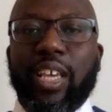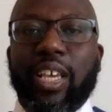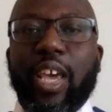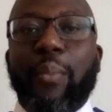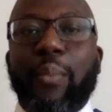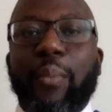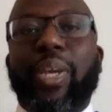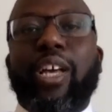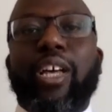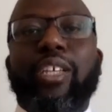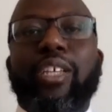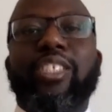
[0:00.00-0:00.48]

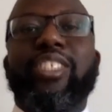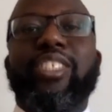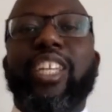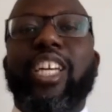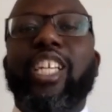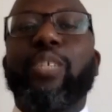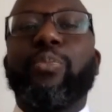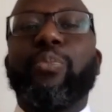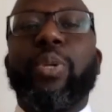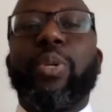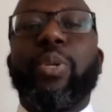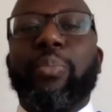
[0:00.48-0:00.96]
Because
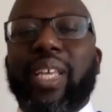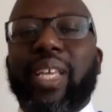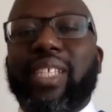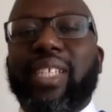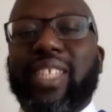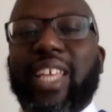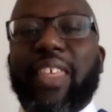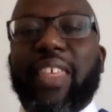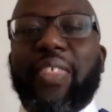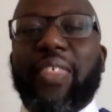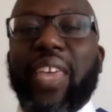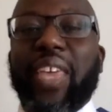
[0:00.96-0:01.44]
judgment means
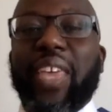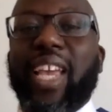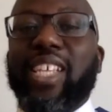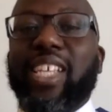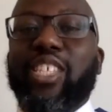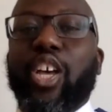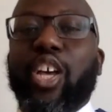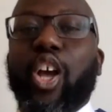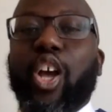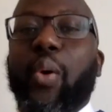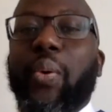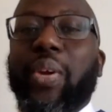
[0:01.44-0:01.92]
that things
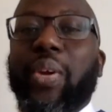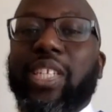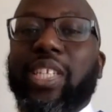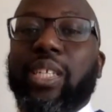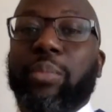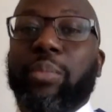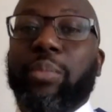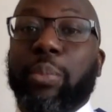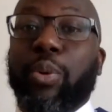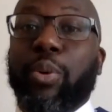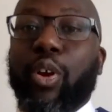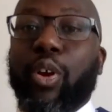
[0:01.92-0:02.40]
are going to
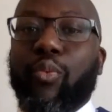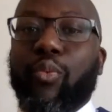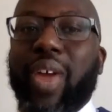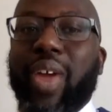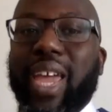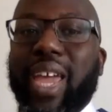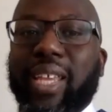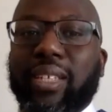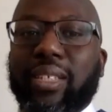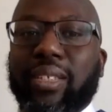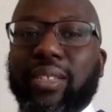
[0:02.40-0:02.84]
be put right.